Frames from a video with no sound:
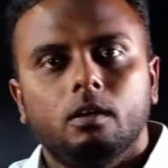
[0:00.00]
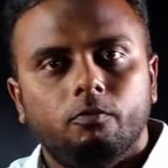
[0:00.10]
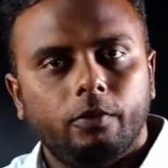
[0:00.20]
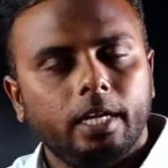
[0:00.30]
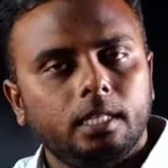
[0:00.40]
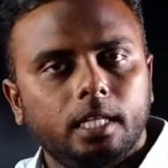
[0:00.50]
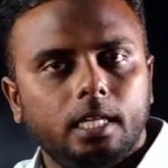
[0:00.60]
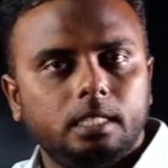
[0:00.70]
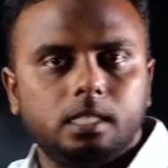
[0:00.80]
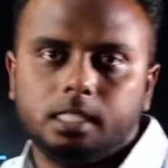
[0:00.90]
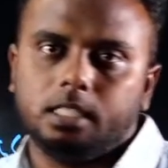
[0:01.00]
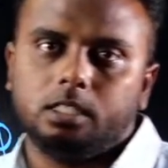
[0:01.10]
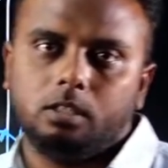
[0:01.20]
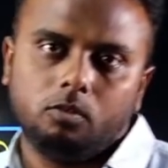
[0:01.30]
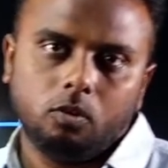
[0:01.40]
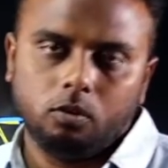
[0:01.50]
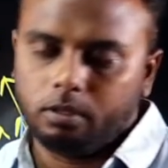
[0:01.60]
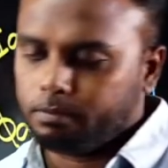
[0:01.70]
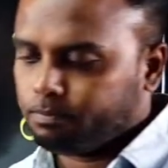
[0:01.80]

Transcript: When there is resistive load,